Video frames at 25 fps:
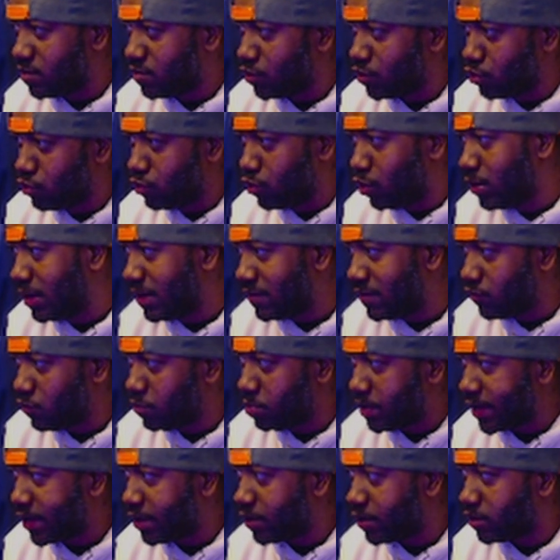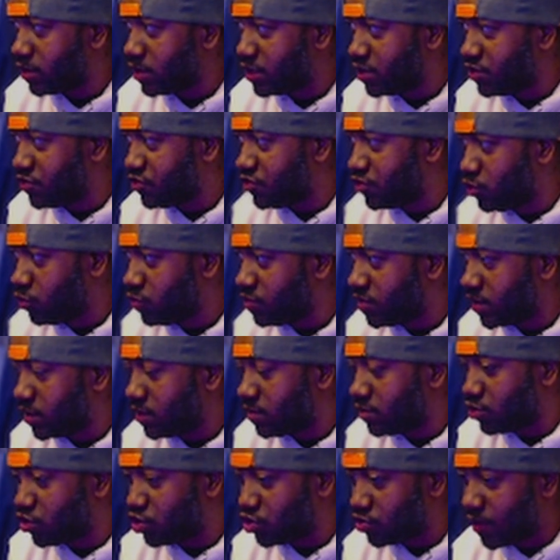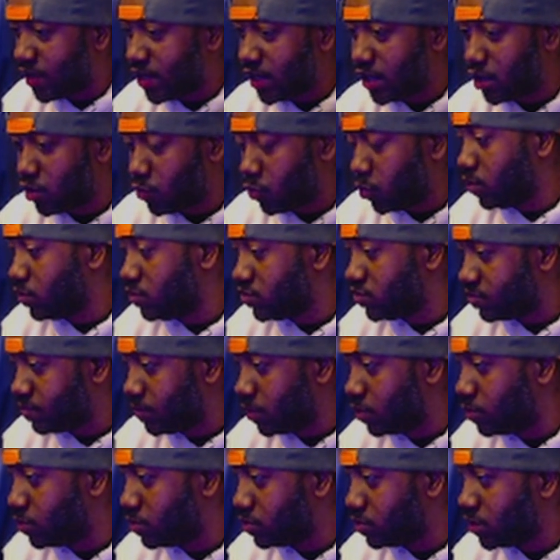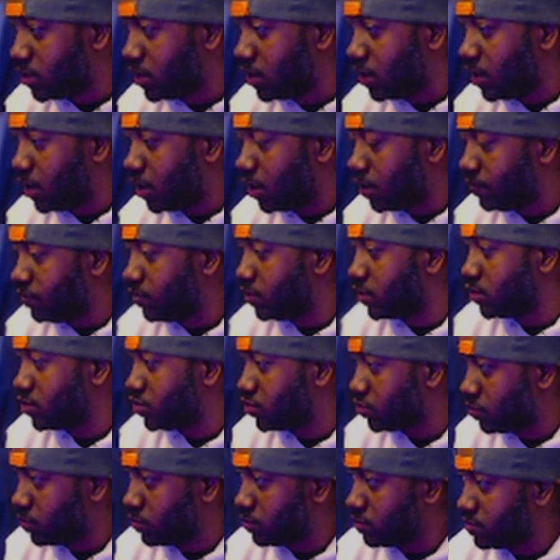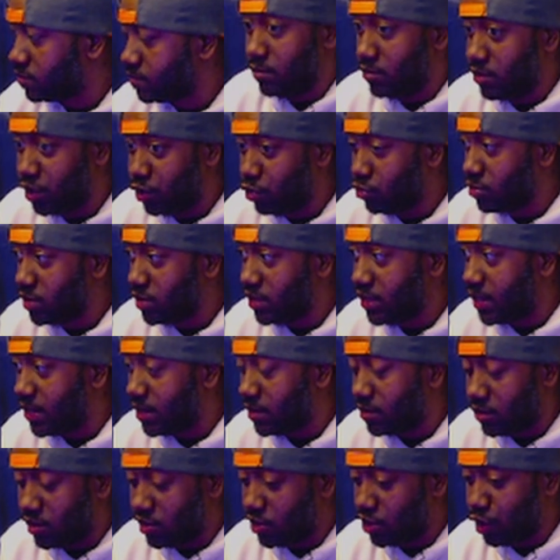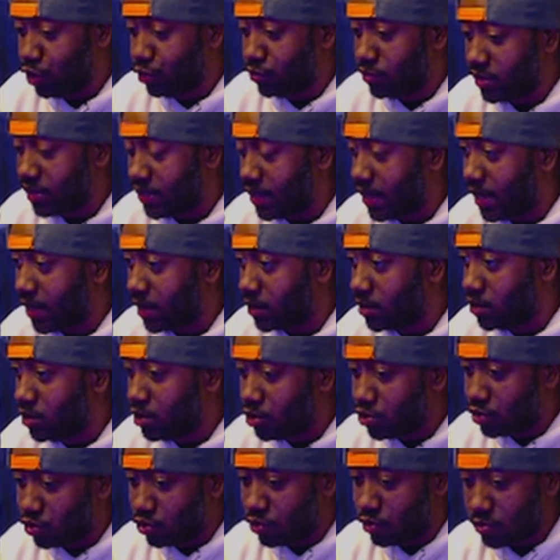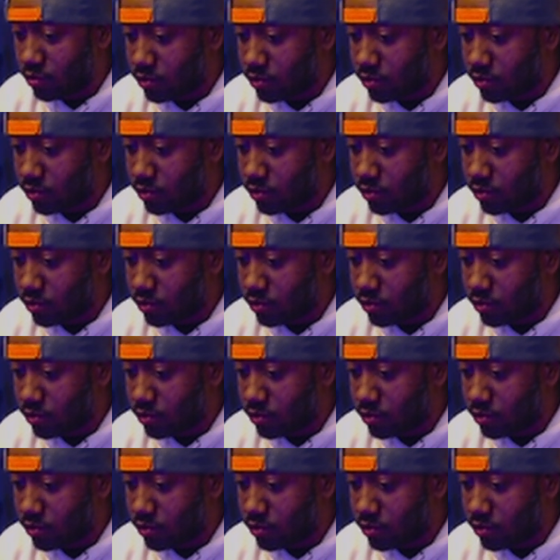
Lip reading: the low-level player is using the training wheels mode of the controls. Literally not. You're